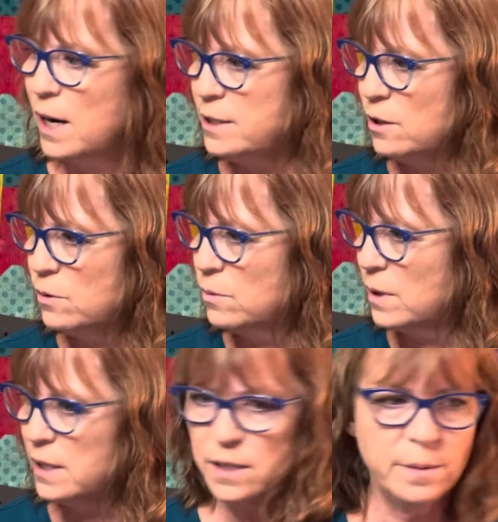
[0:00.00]
I don't
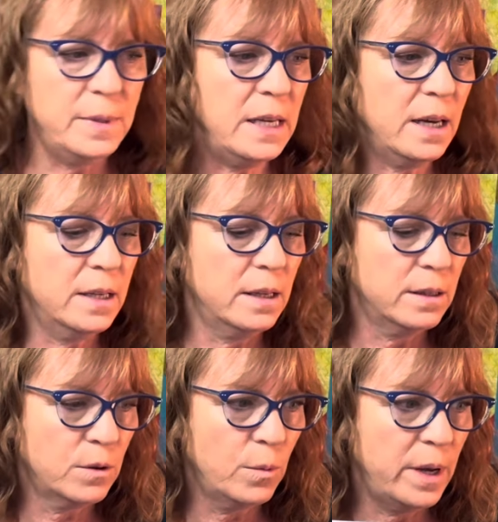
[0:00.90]
want it to be
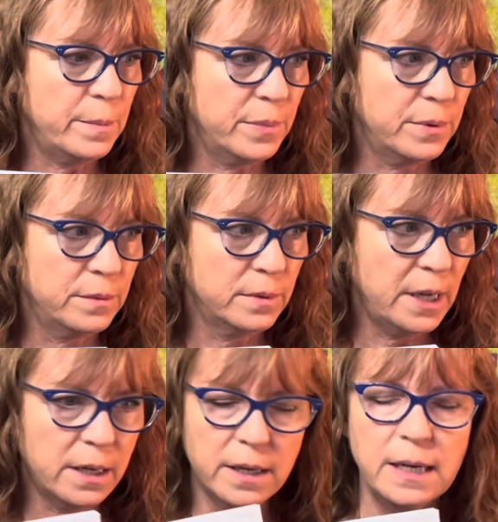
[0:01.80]
another WIP
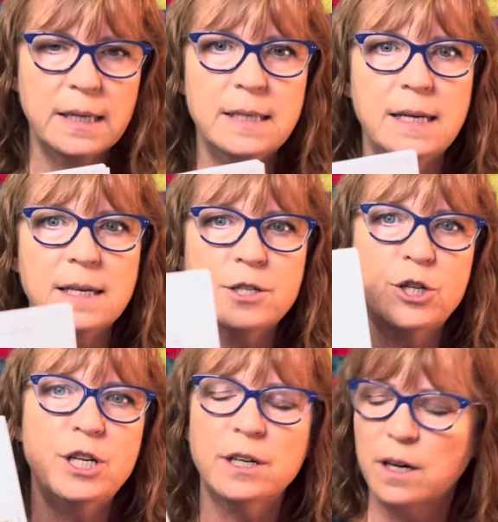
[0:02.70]
carrying into
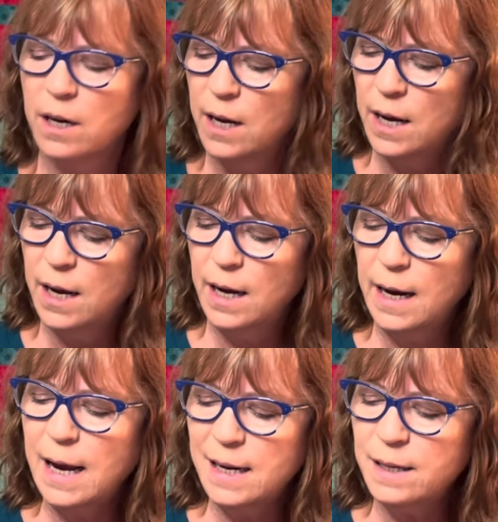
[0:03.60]
next year
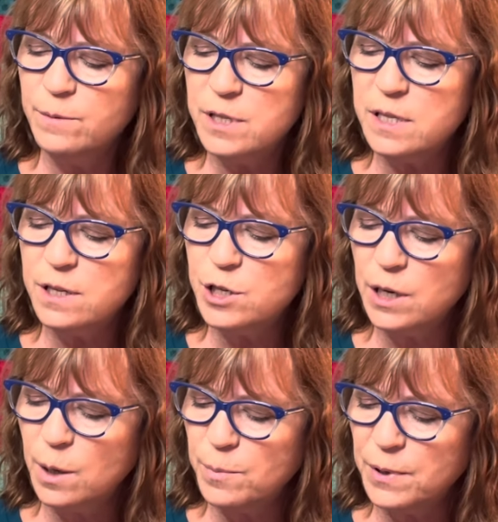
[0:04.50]
and it was
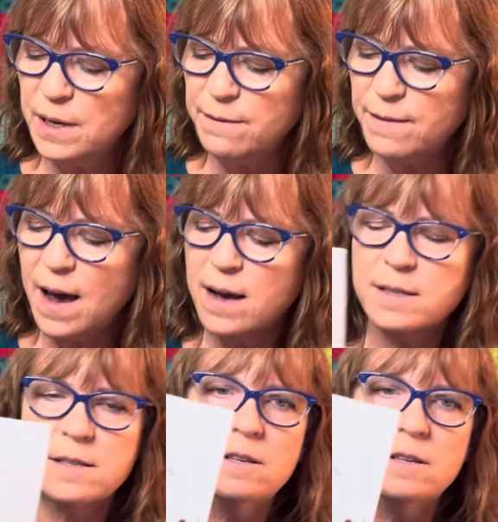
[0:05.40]
stitching up pretty fast.